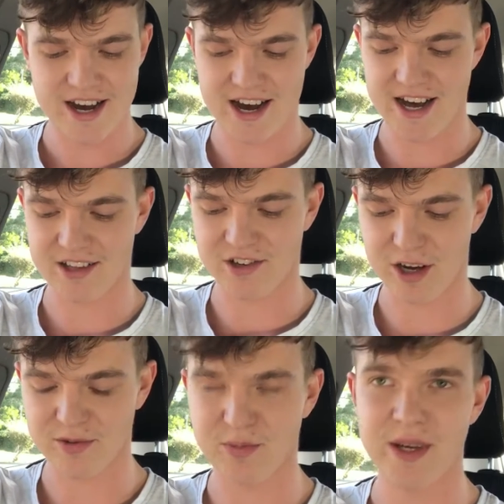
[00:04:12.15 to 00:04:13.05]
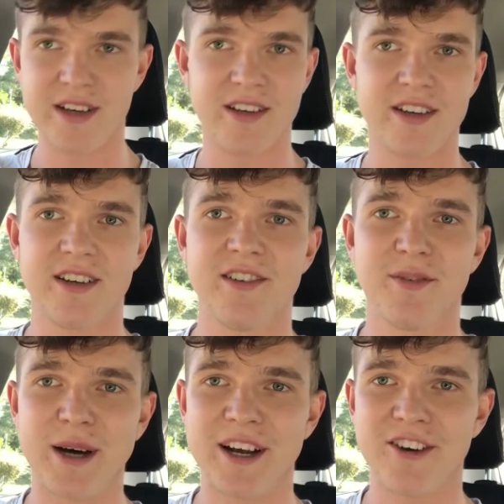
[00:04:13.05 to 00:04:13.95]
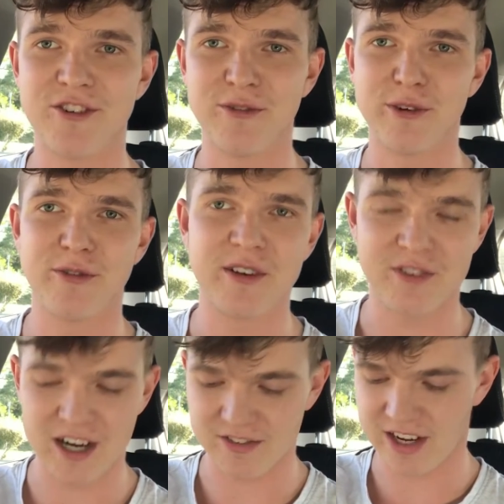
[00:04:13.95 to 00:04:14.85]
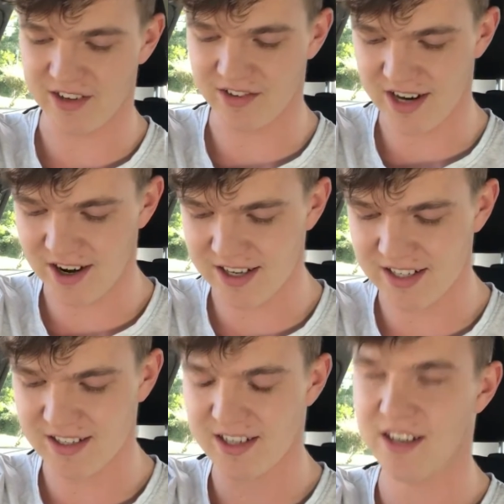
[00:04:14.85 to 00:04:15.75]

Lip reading: The top speed is about 155 k's an hour,